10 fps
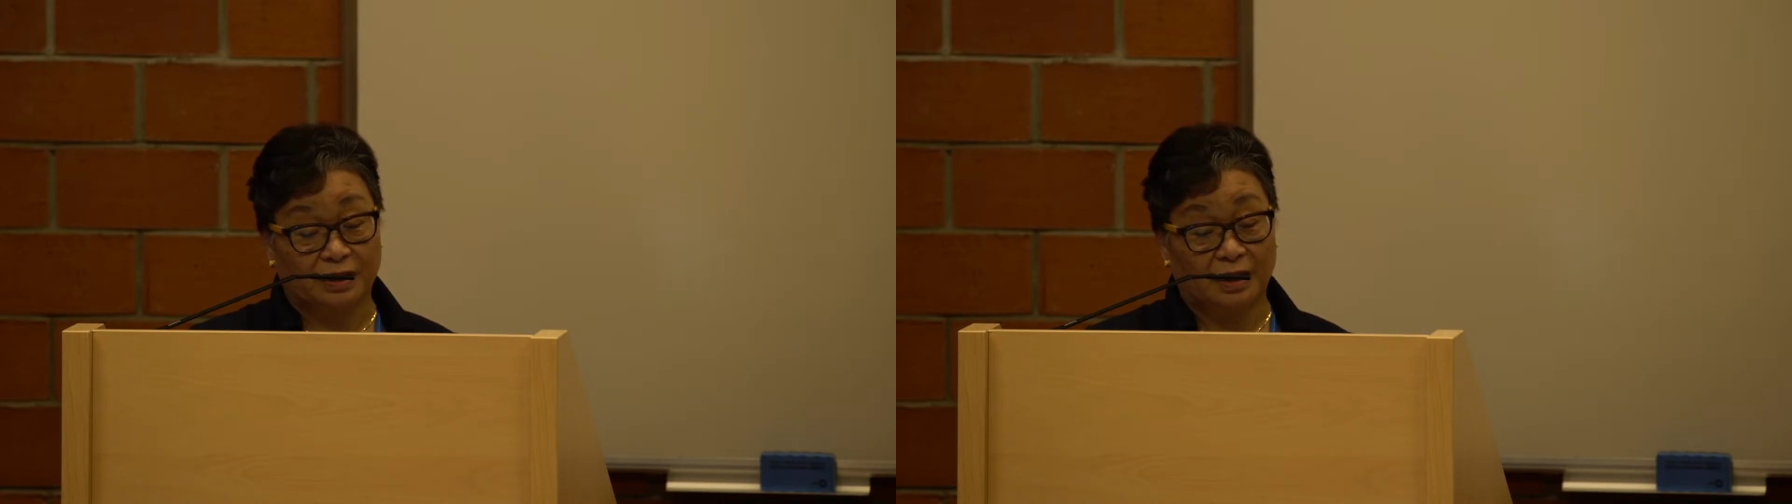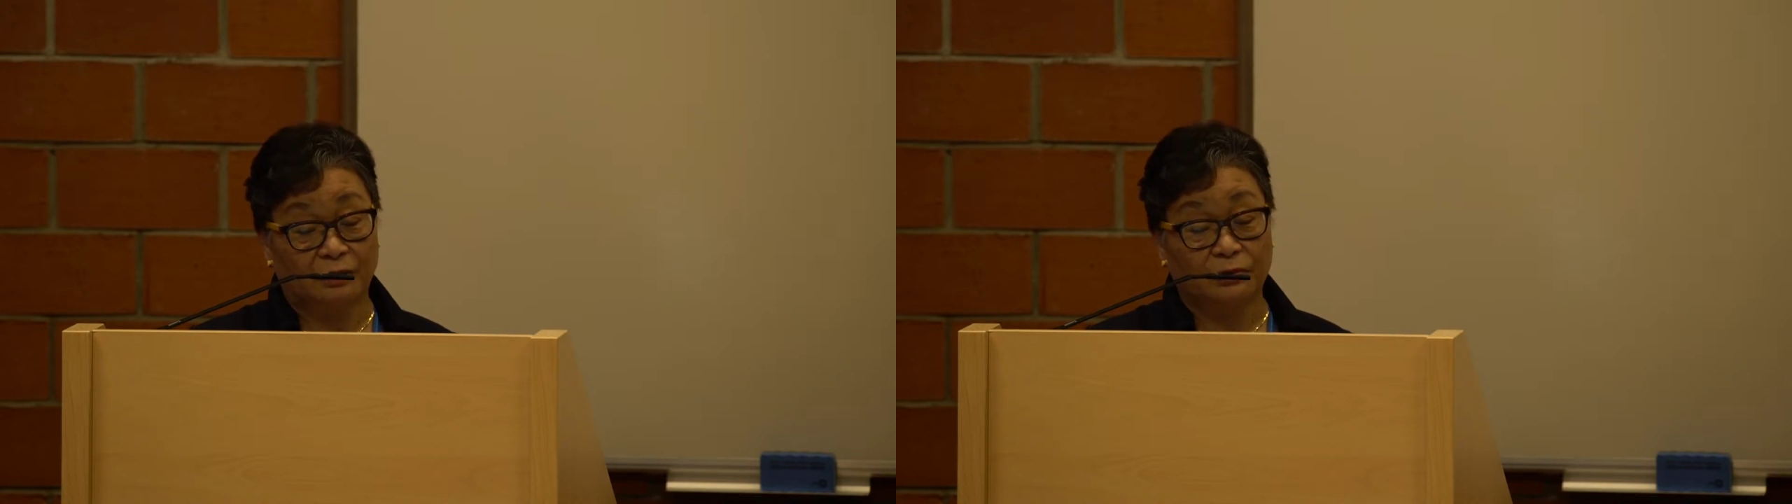
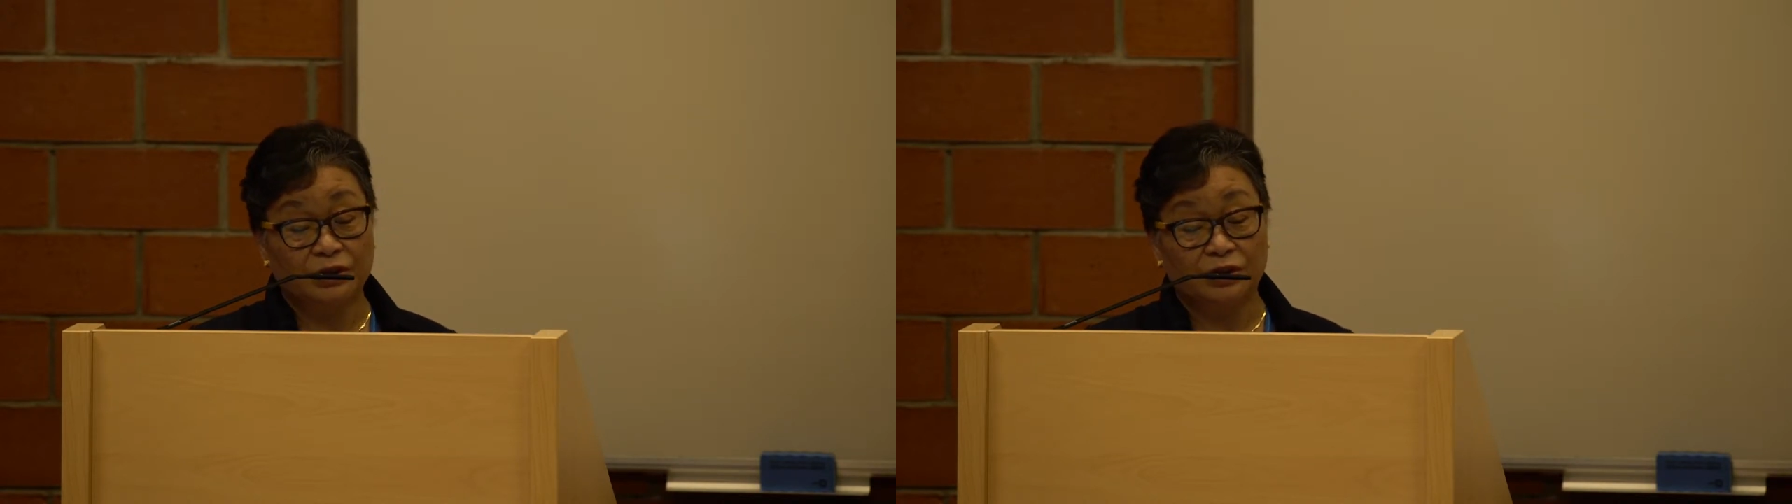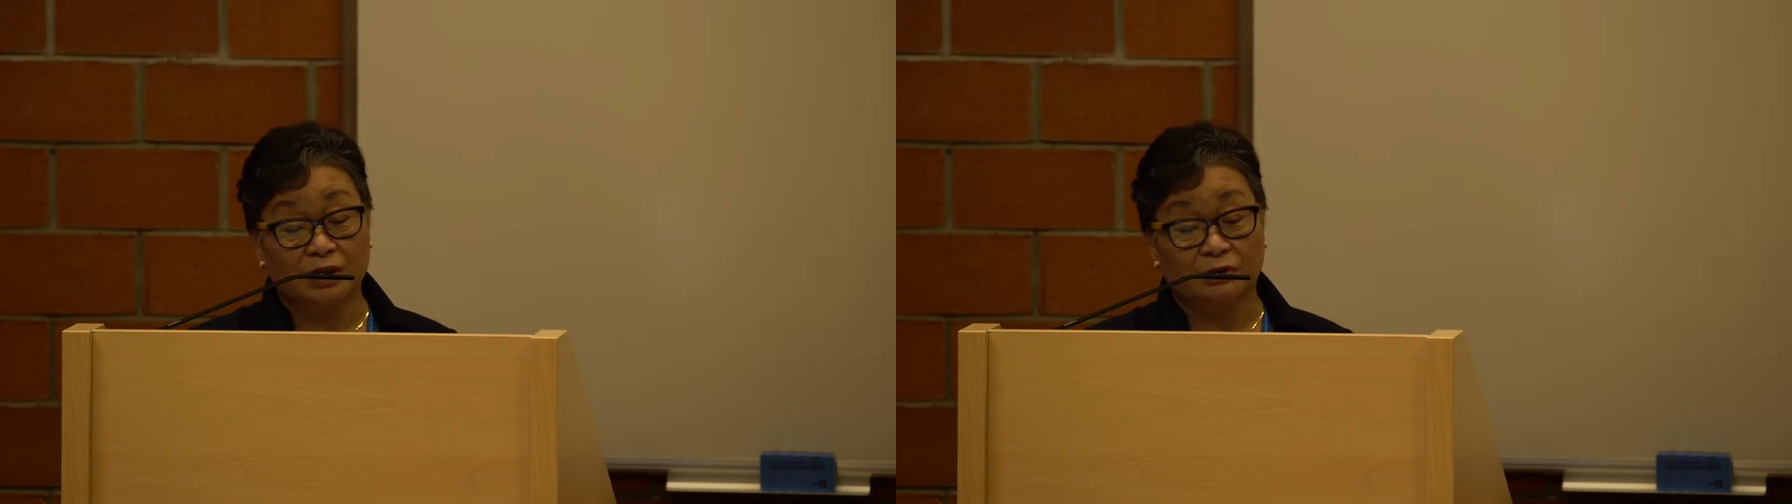It
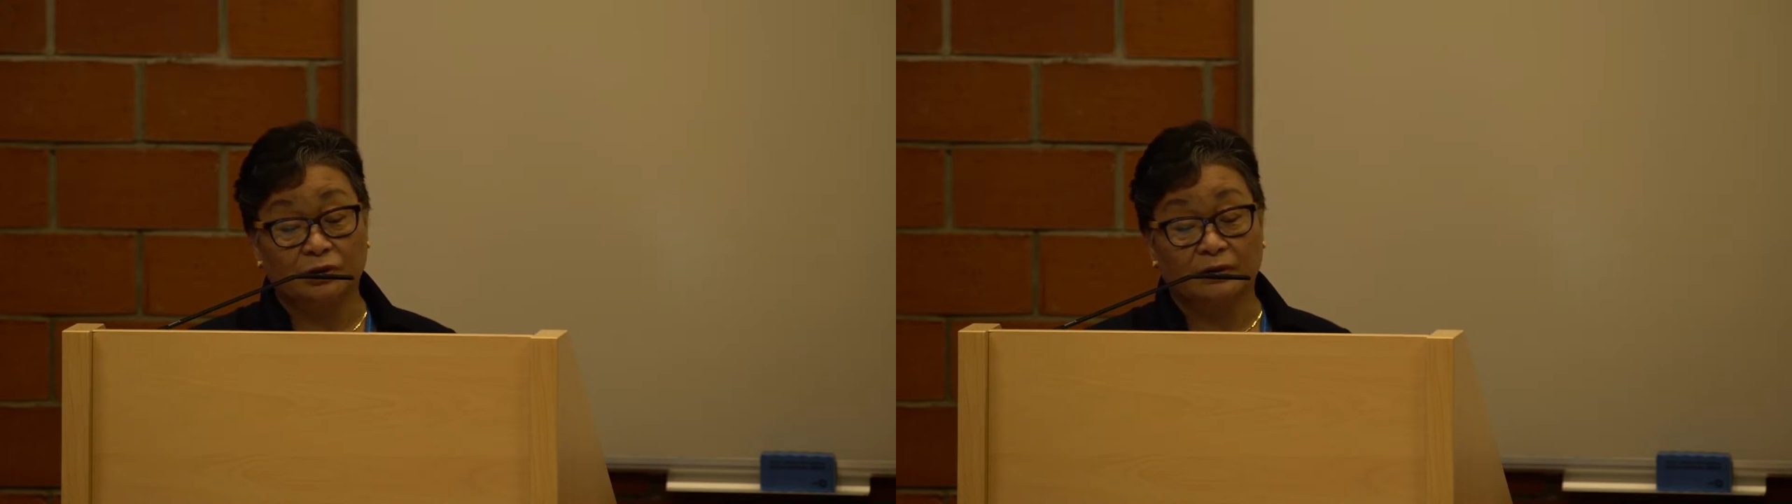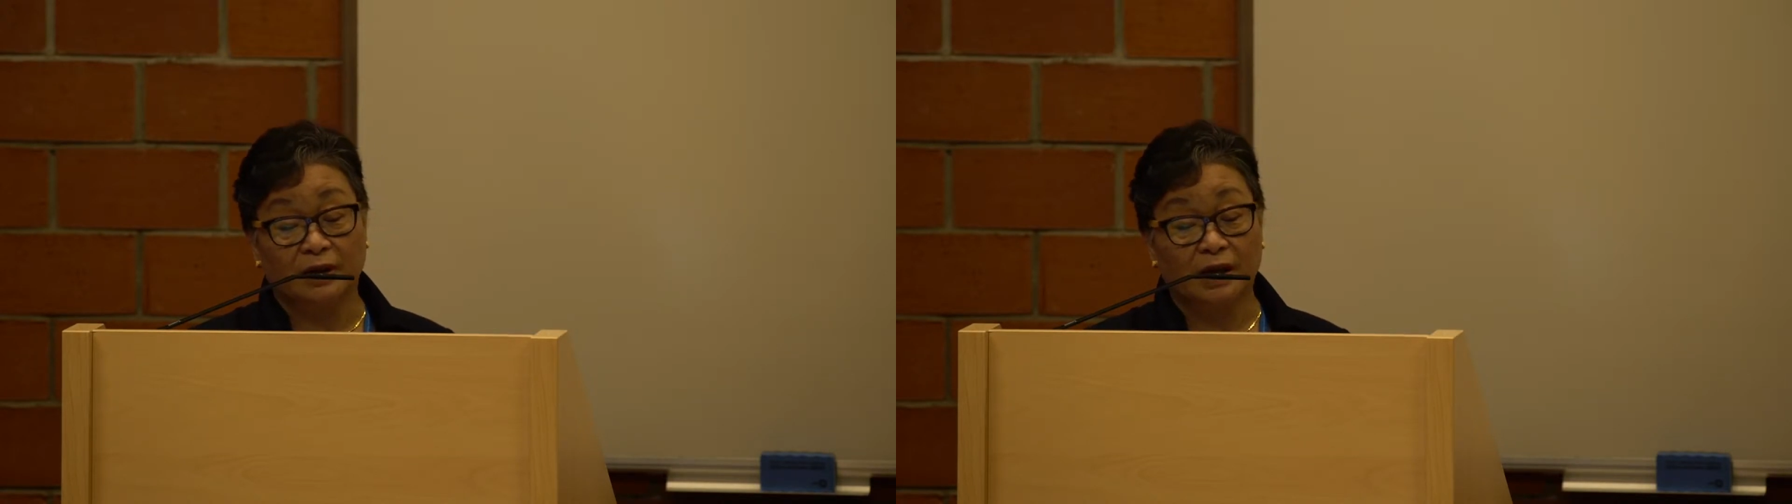reached out to an